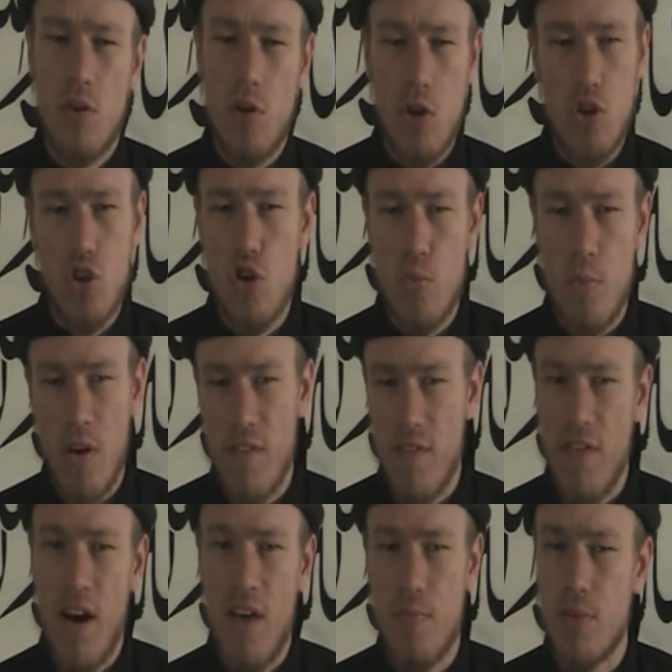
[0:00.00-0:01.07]
or
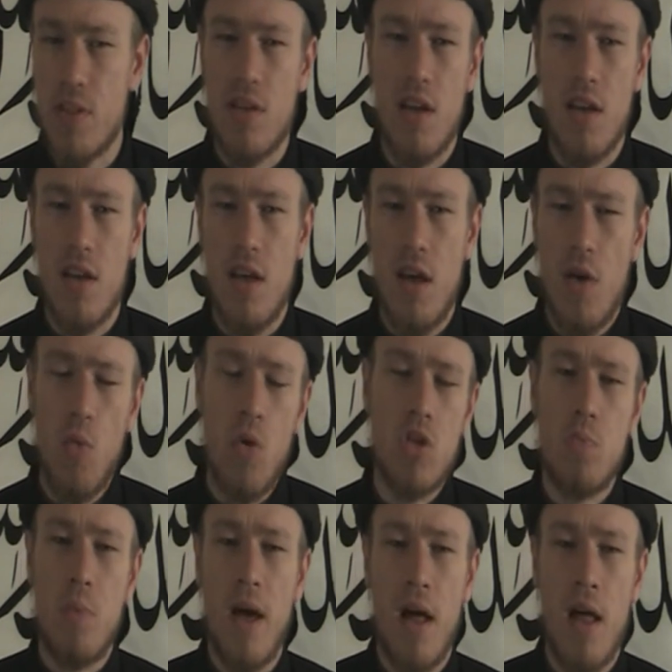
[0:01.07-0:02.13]
2.5%? What's
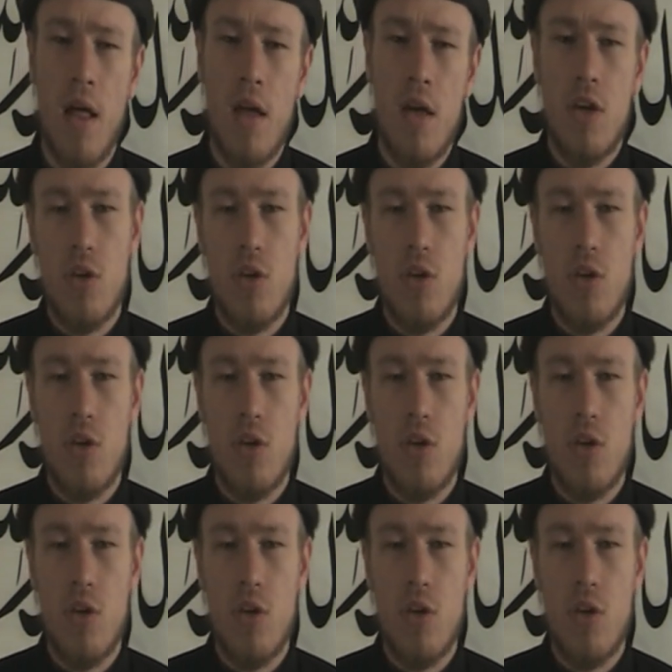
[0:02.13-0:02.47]
better?